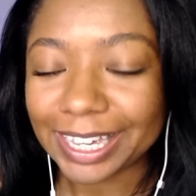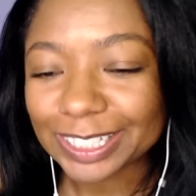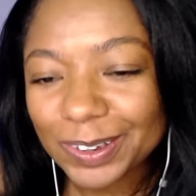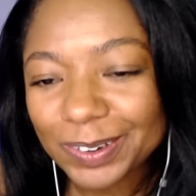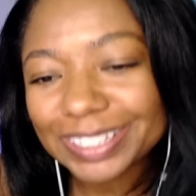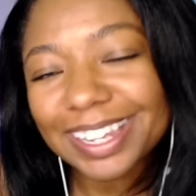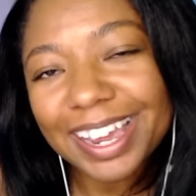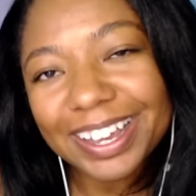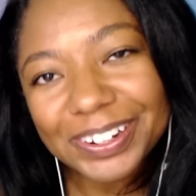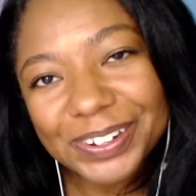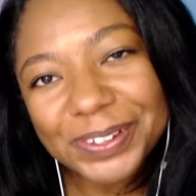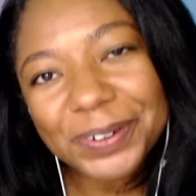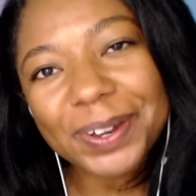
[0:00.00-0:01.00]
So it's like
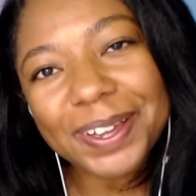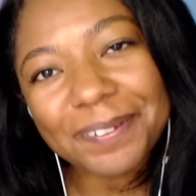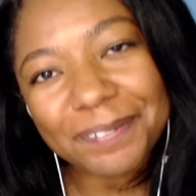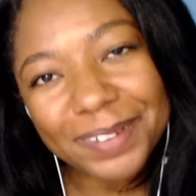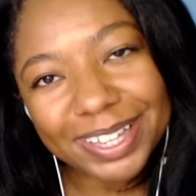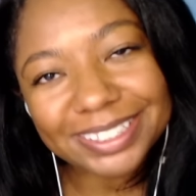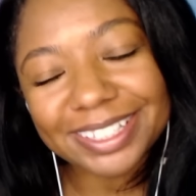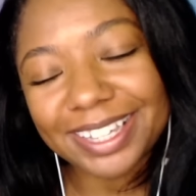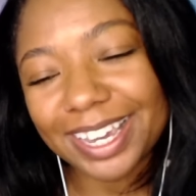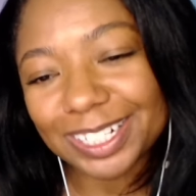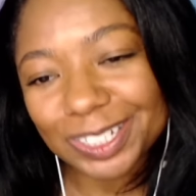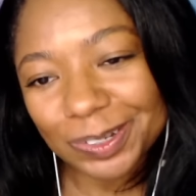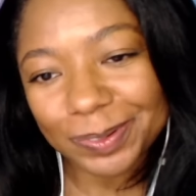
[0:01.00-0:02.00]
a little
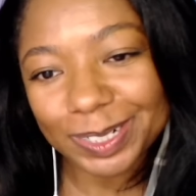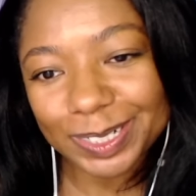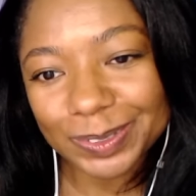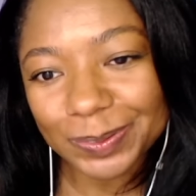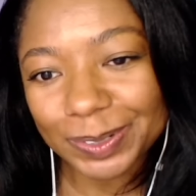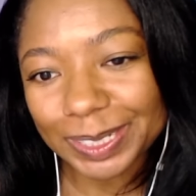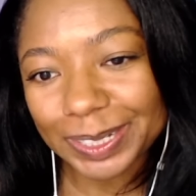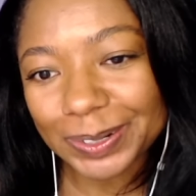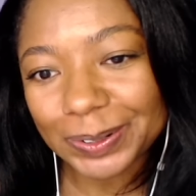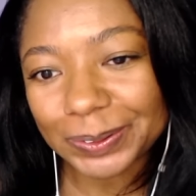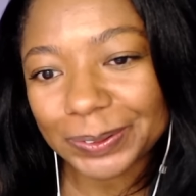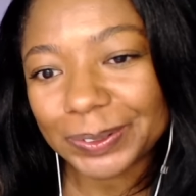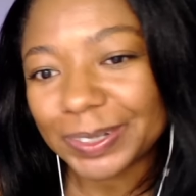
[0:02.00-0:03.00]
investigation, which is really
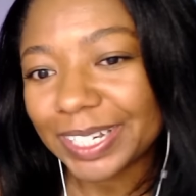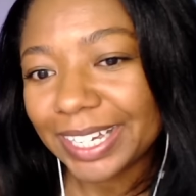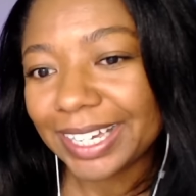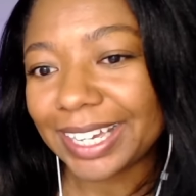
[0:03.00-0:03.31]
cool,